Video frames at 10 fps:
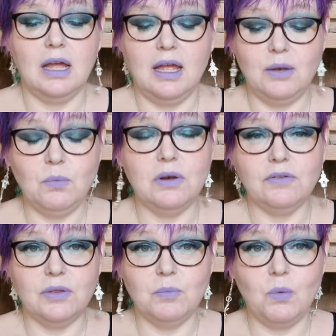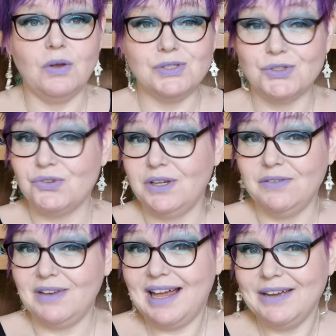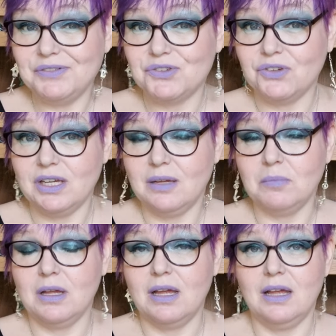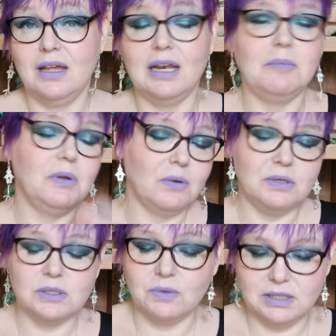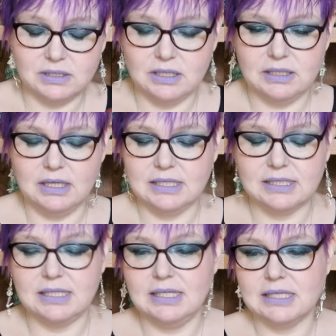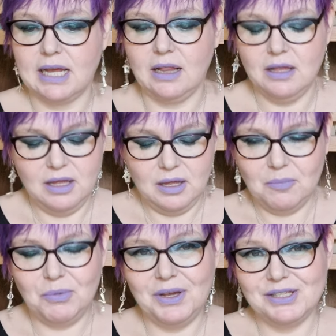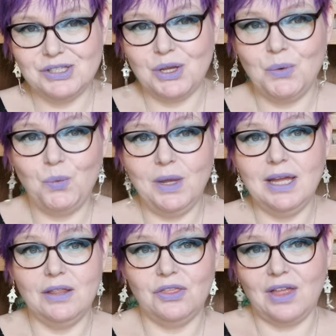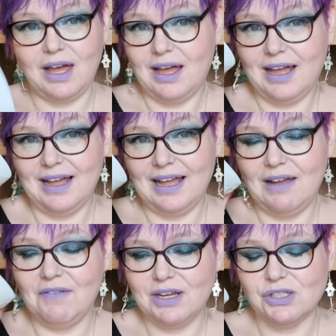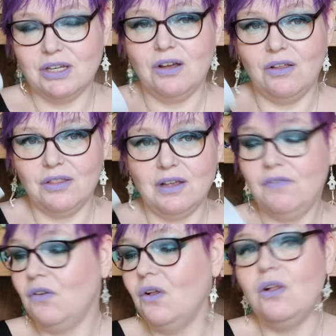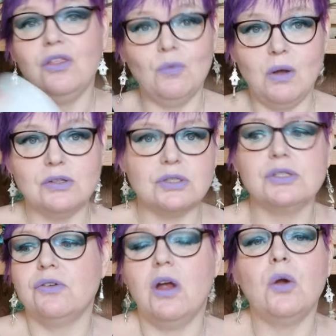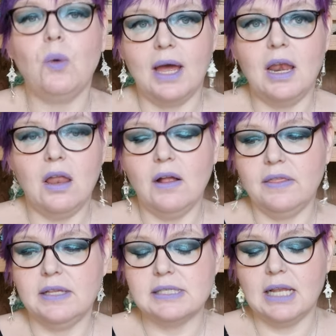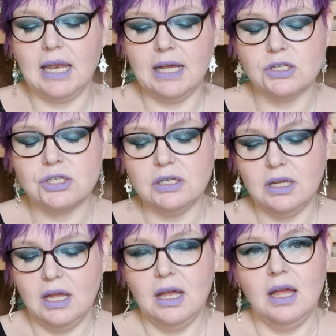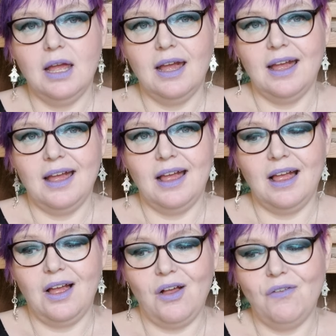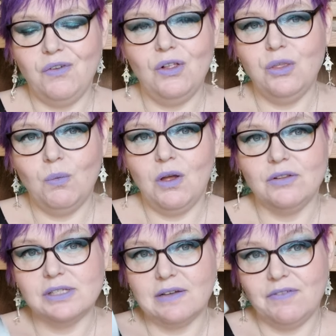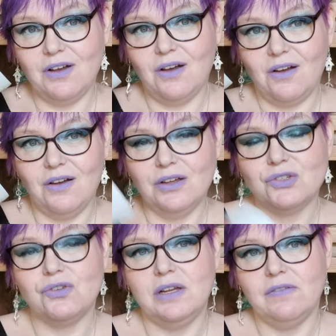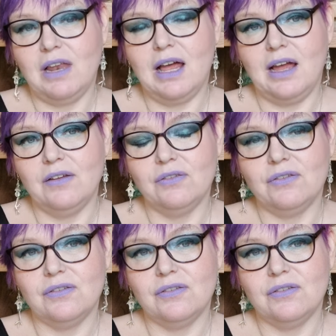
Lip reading: And one of them was a tree of life dream, and I'm not going into detail, but it's so weird that I've actually got, of all the ones, because there are quite a lot in this collection, of all the ones, I've got a tree of life.